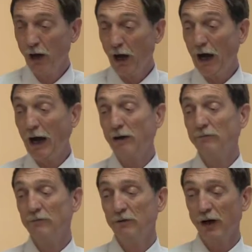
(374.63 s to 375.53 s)
Ah,
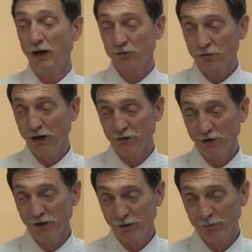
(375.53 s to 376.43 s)
I'll try
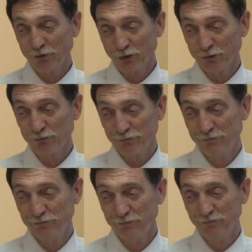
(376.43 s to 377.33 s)
sending them to you
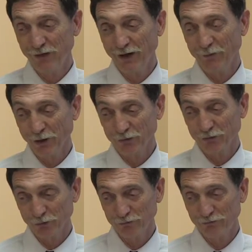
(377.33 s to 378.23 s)
email
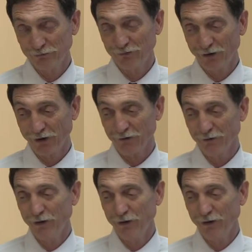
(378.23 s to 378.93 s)
to, all right?